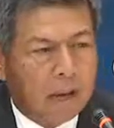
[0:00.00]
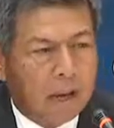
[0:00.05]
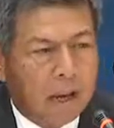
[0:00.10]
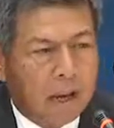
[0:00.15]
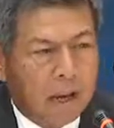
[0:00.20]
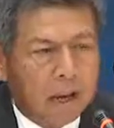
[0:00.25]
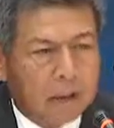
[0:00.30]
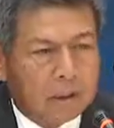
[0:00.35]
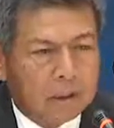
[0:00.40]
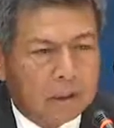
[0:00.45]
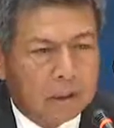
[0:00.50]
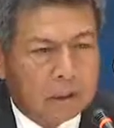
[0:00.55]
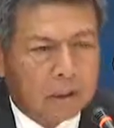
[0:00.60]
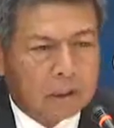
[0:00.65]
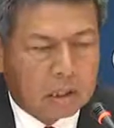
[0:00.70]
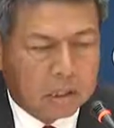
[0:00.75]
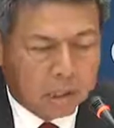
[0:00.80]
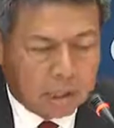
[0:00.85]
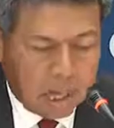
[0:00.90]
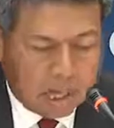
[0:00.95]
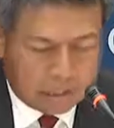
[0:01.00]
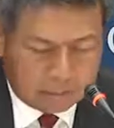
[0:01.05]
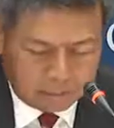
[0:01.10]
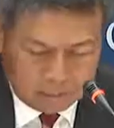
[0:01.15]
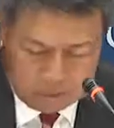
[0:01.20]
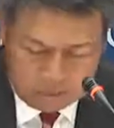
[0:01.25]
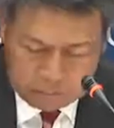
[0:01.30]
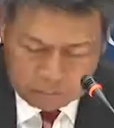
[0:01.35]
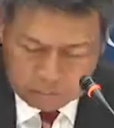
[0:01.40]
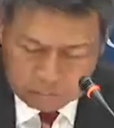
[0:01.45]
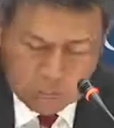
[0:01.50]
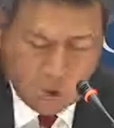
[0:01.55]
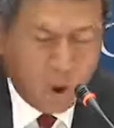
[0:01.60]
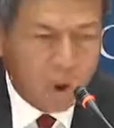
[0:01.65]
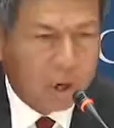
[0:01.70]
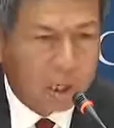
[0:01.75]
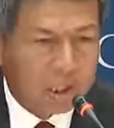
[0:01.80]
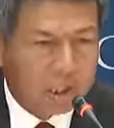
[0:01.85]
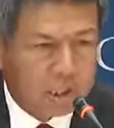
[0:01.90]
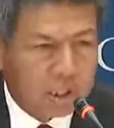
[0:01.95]
and uh, conduct uh,
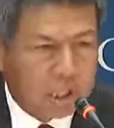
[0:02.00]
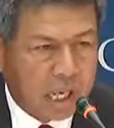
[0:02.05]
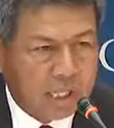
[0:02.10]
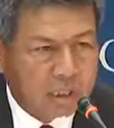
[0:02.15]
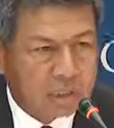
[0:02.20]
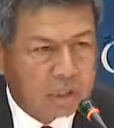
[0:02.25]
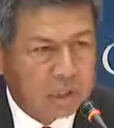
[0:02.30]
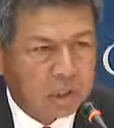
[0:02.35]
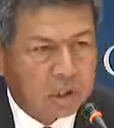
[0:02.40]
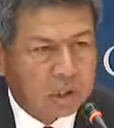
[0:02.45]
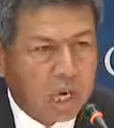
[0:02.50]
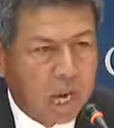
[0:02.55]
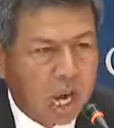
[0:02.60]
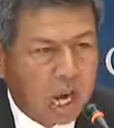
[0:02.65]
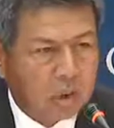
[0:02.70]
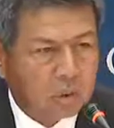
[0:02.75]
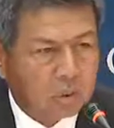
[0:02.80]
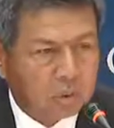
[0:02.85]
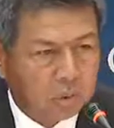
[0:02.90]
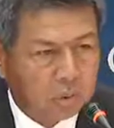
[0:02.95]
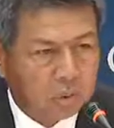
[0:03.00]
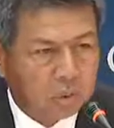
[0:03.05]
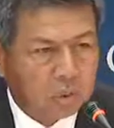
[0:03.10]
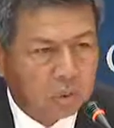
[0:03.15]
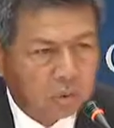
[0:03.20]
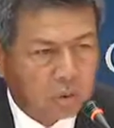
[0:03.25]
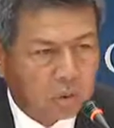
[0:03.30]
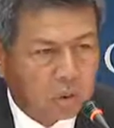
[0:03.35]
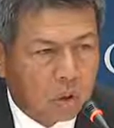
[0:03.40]
more exercises now to